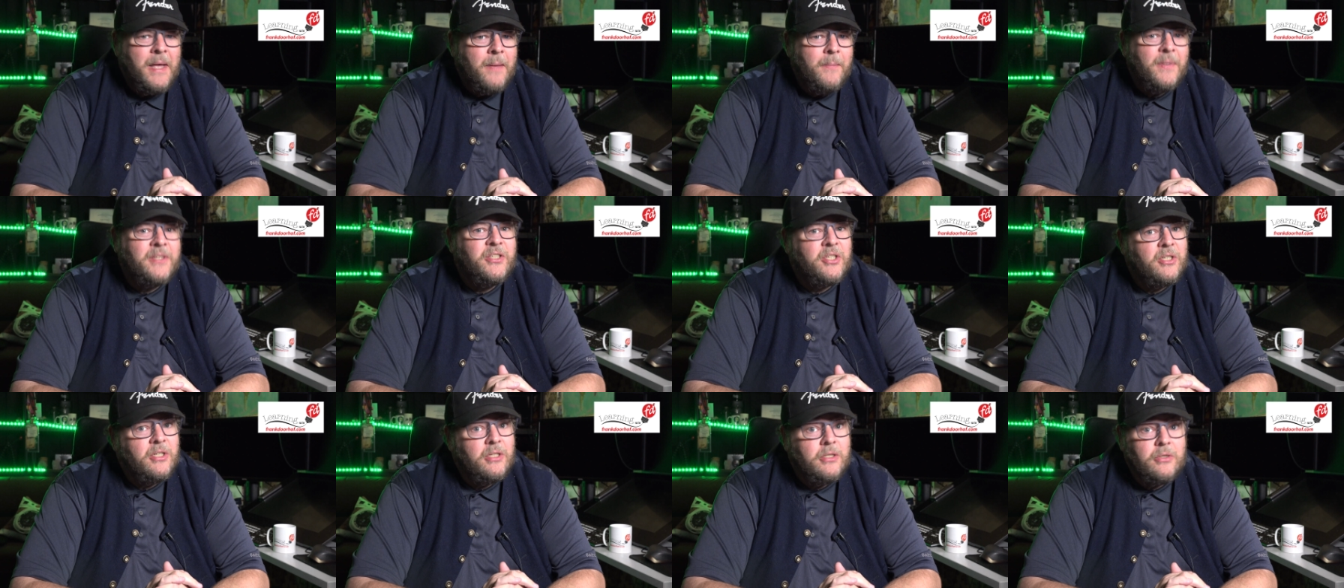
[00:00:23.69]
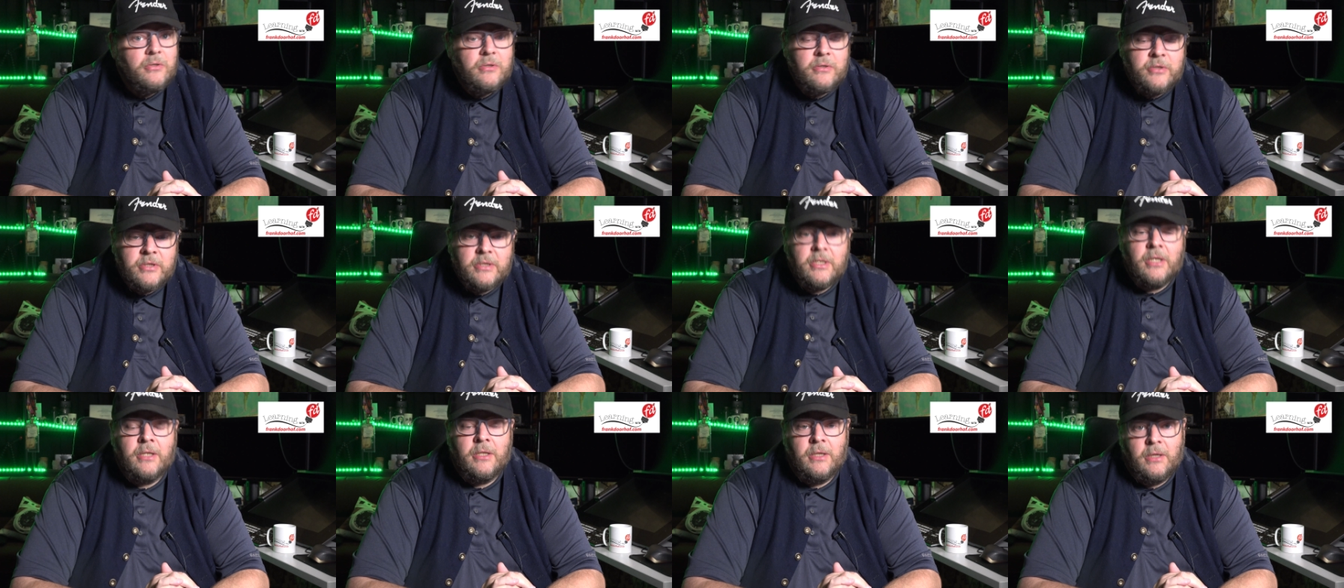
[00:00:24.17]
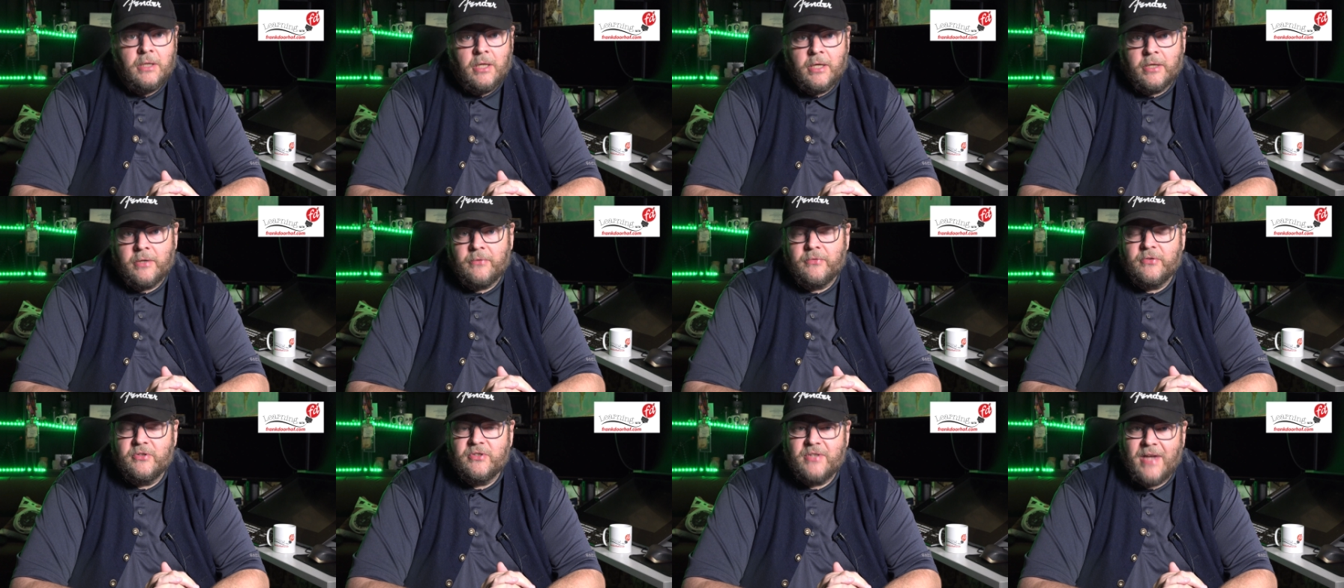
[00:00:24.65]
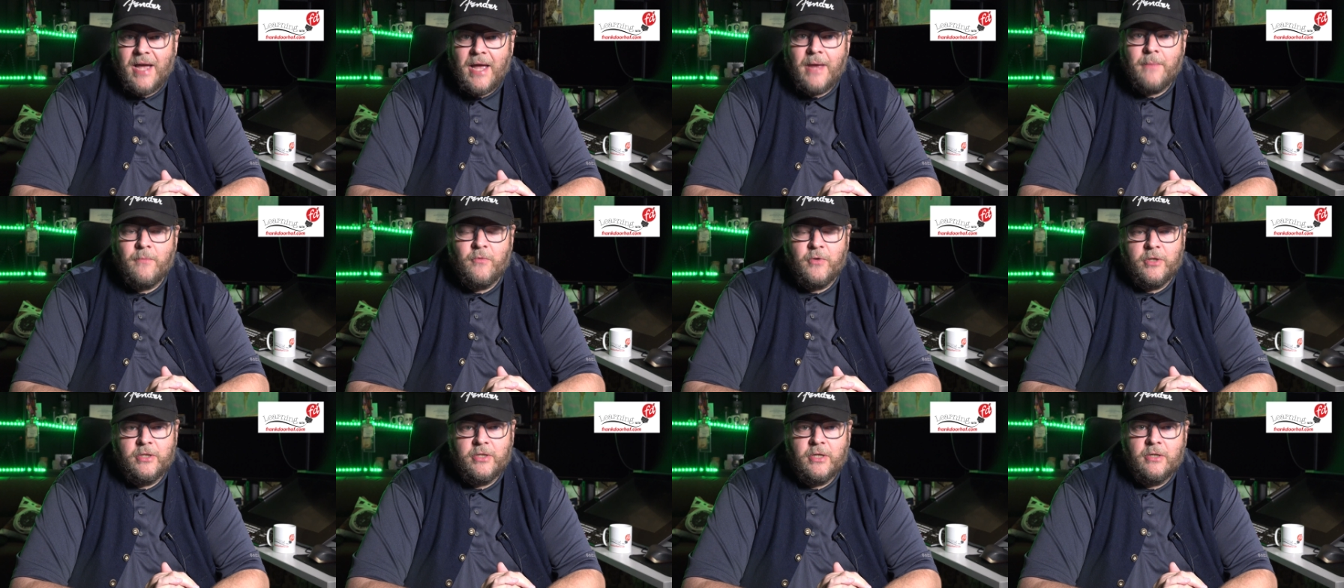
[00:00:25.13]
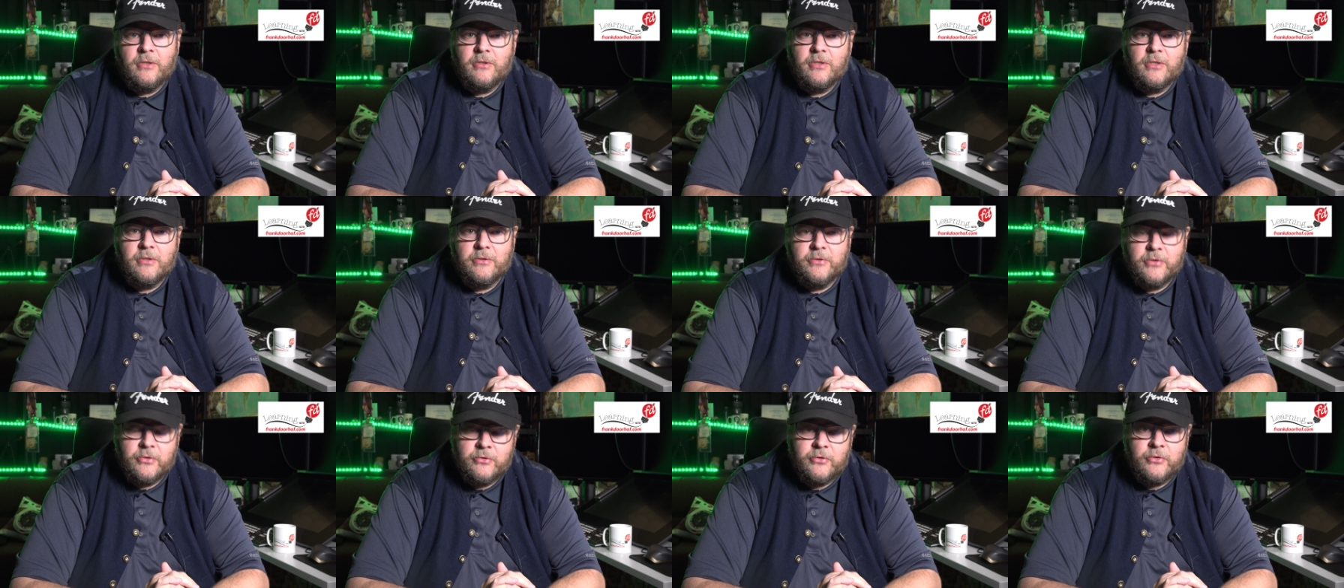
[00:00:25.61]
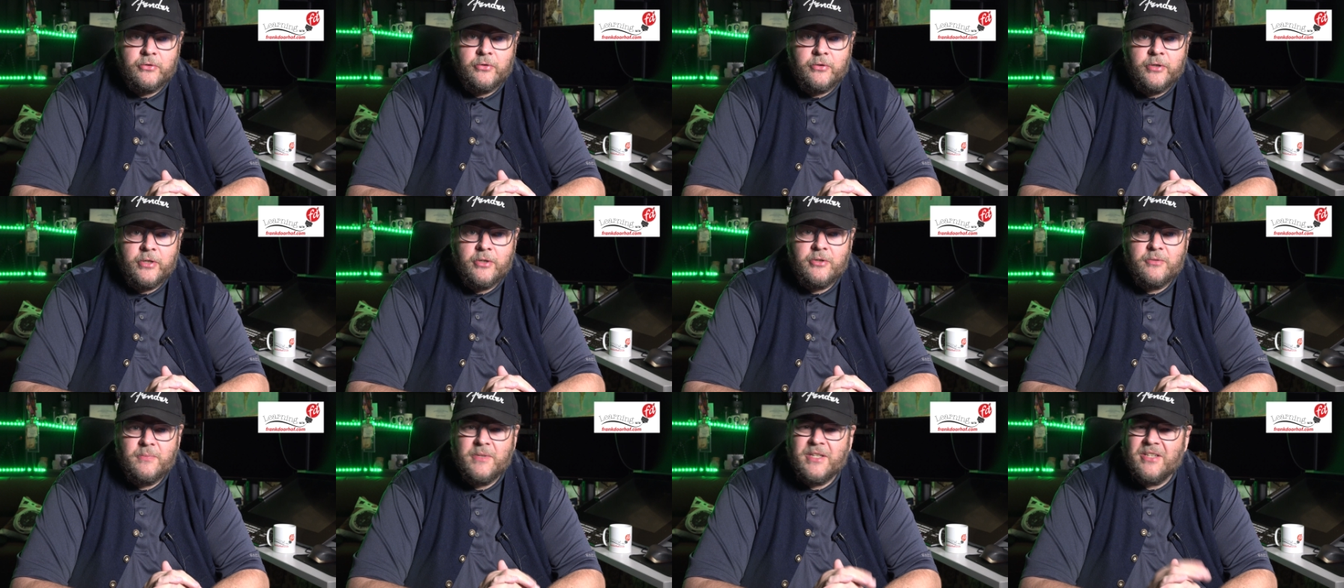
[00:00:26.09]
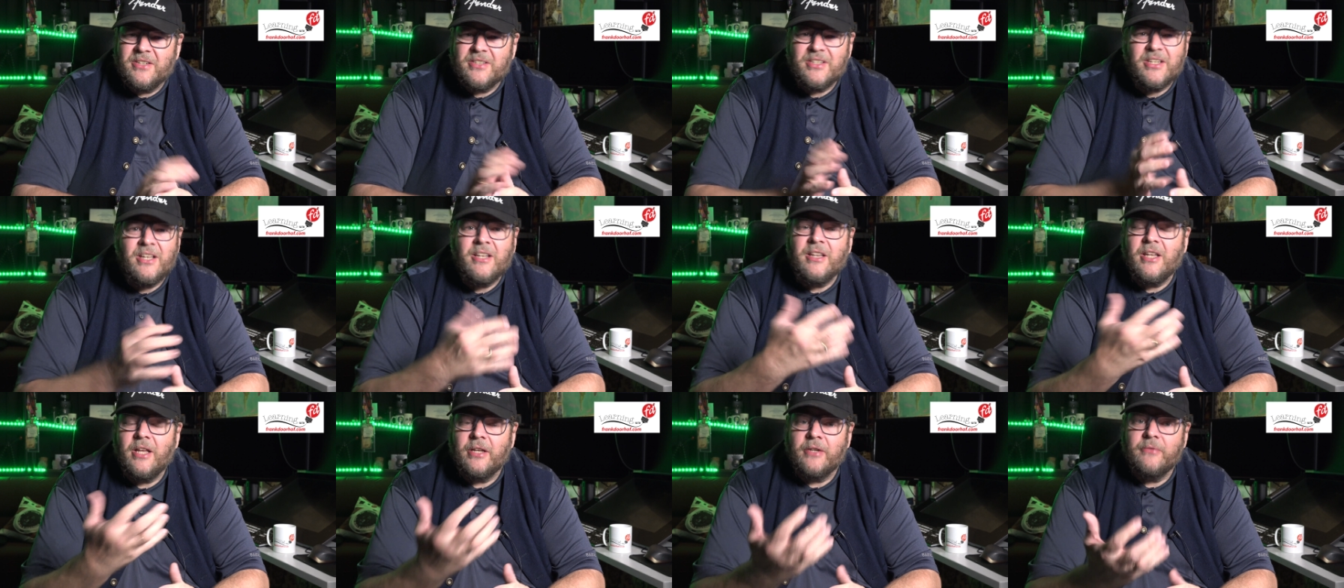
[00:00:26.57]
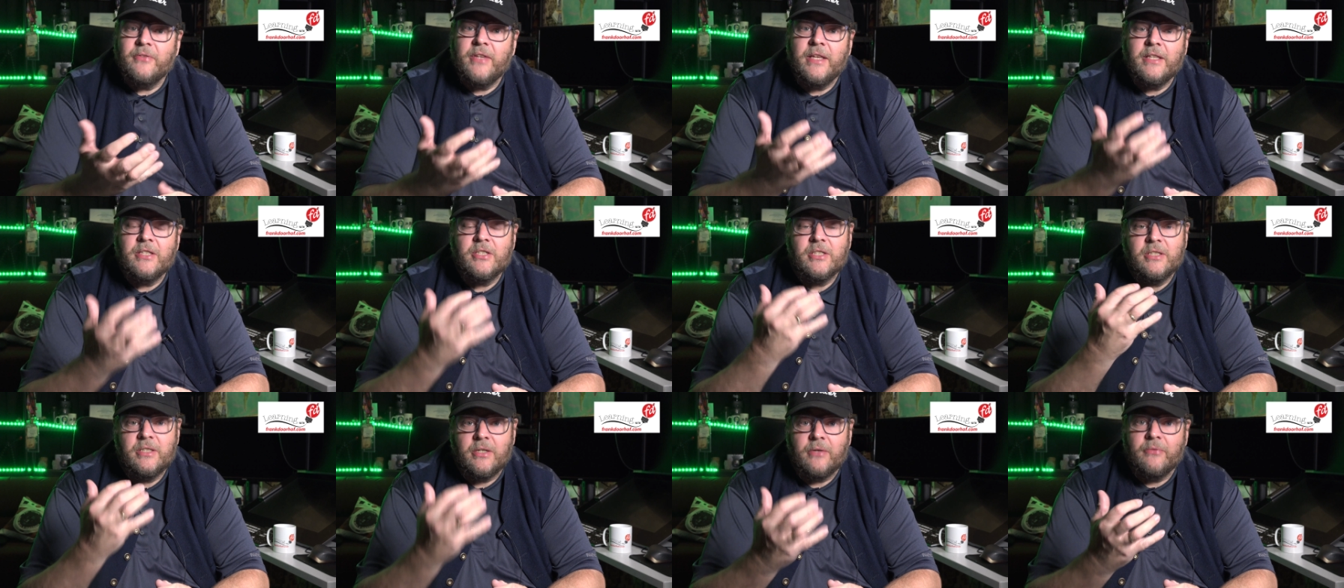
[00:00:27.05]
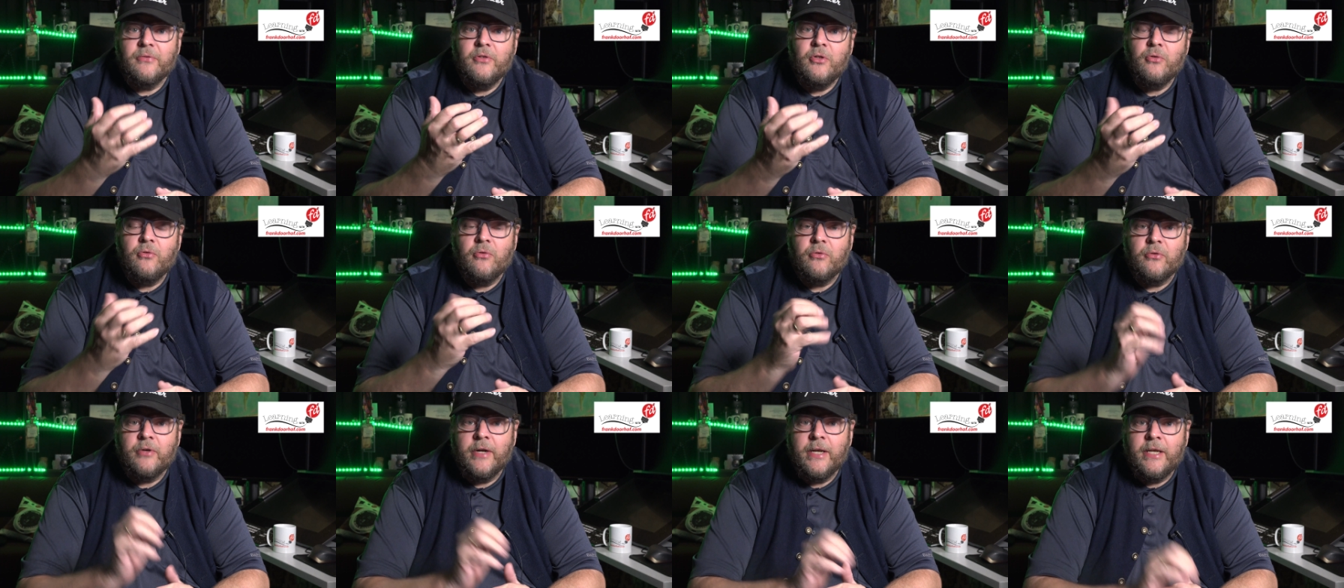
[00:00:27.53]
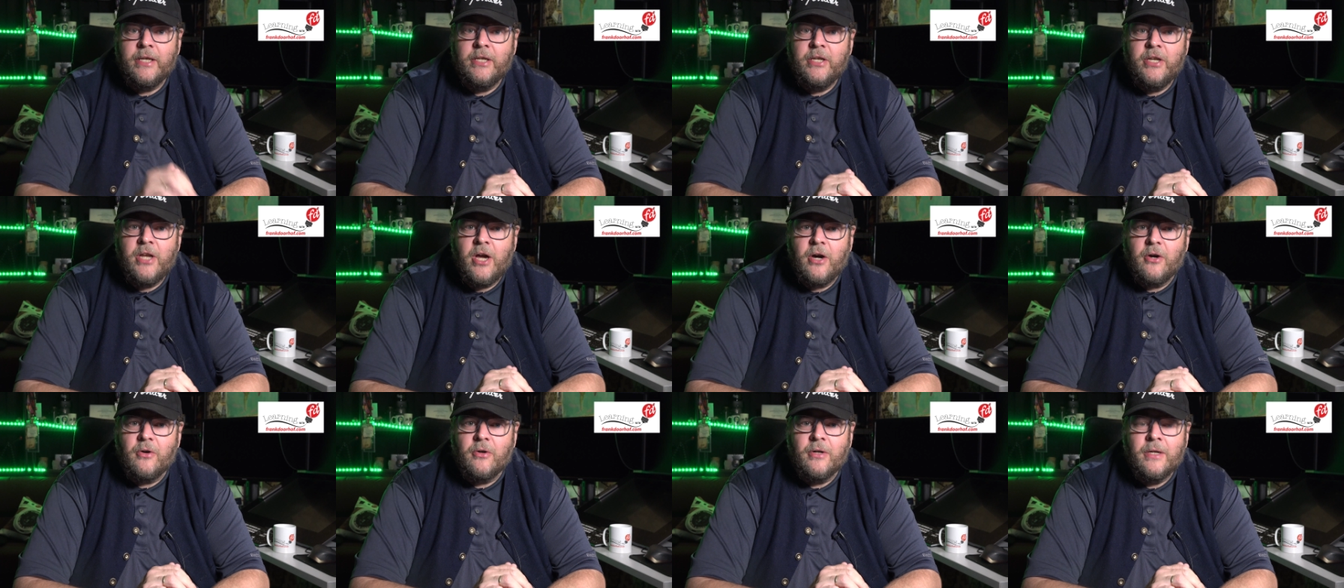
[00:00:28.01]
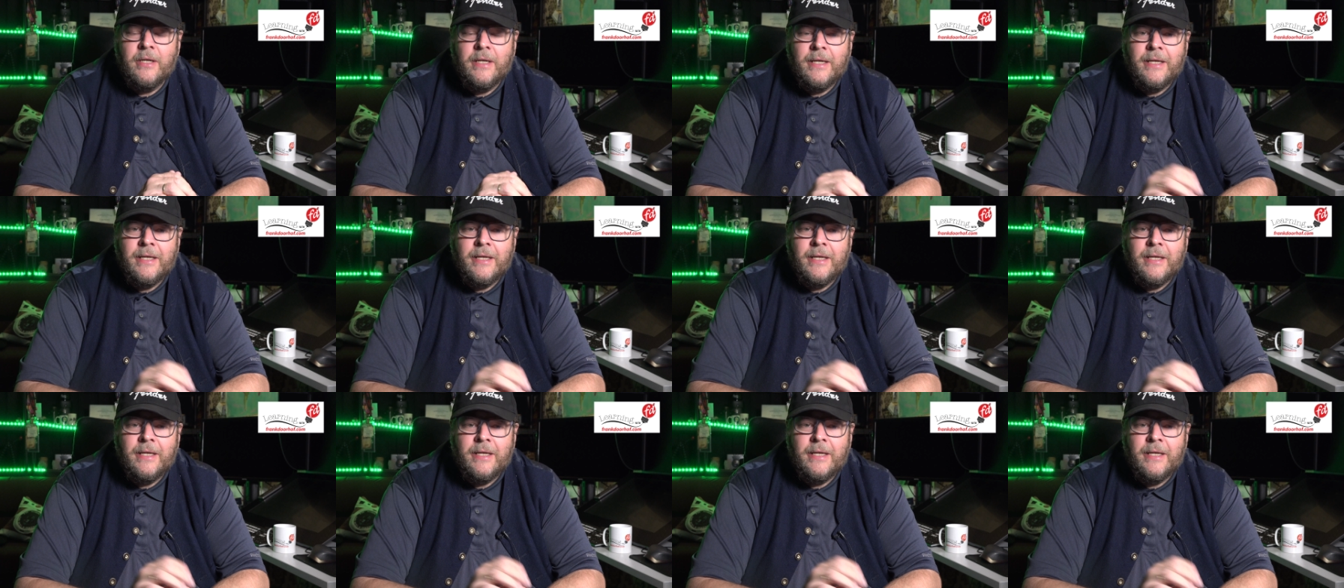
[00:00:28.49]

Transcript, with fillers: But you lose a lot of time with those tutorials because a lot of that stuff you already know.